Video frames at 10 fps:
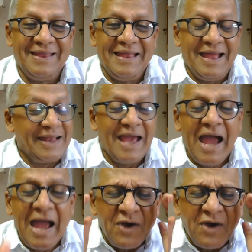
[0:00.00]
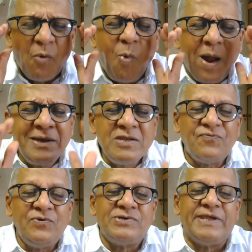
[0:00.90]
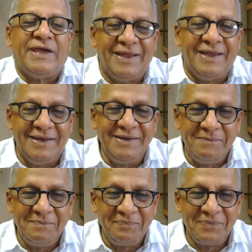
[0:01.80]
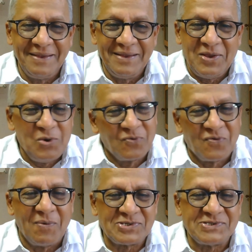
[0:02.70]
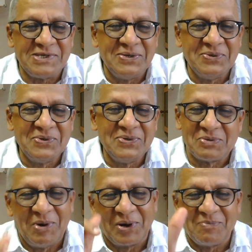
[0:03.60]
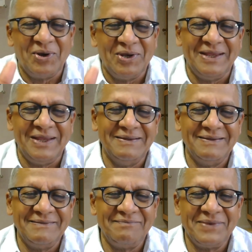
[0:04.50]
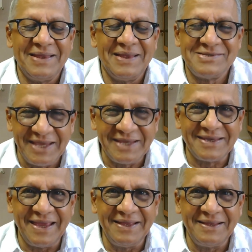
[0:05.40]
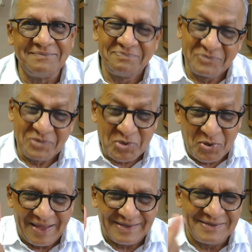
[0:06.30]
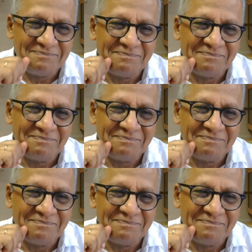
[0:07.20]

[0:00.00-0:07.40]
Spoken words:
And have a wonderful day ahead. Look forward to seeing you tomorrow morning. Take care. Good luck.